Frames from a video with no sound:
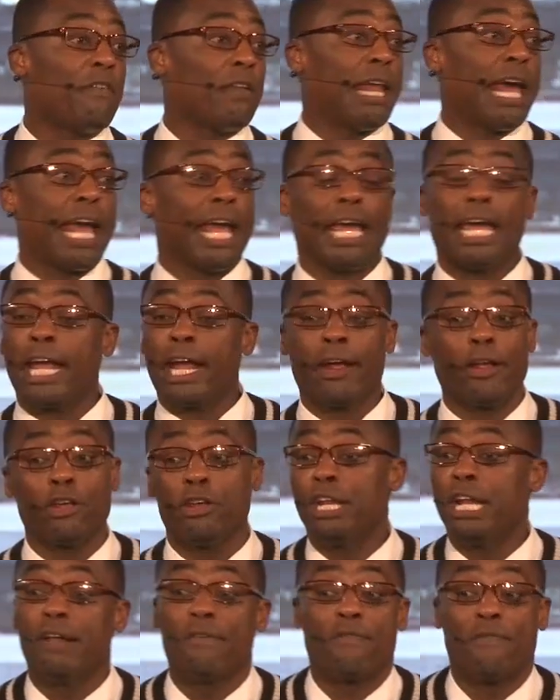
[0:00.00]
it ain't here, you
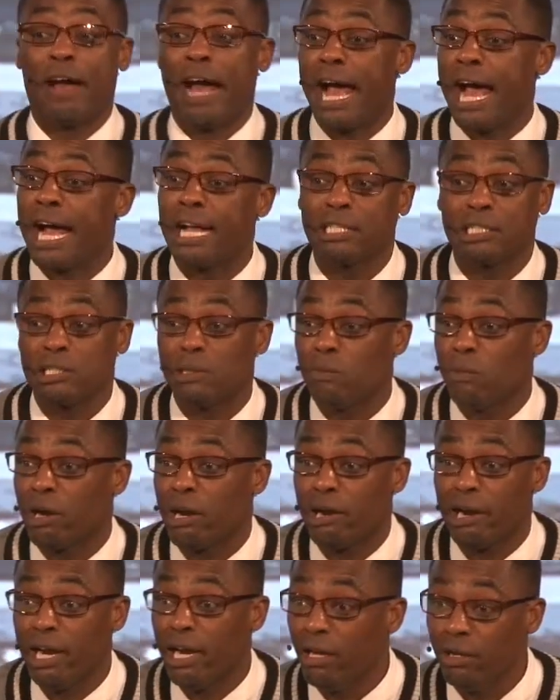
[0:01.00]
need to find
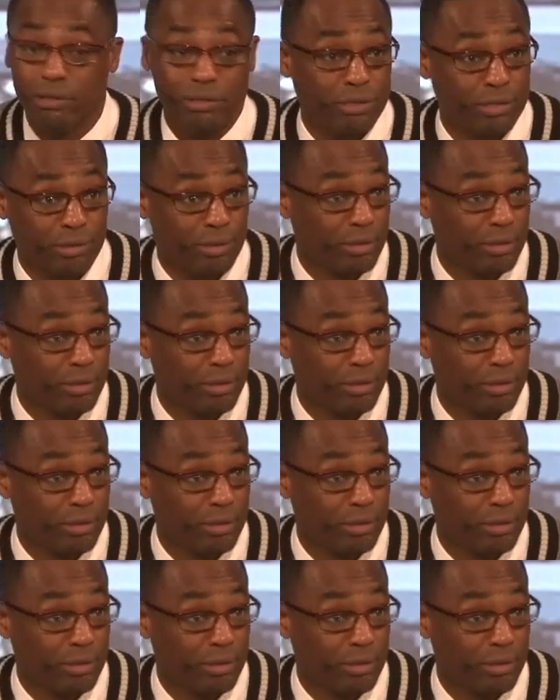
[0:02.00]
somewhere else.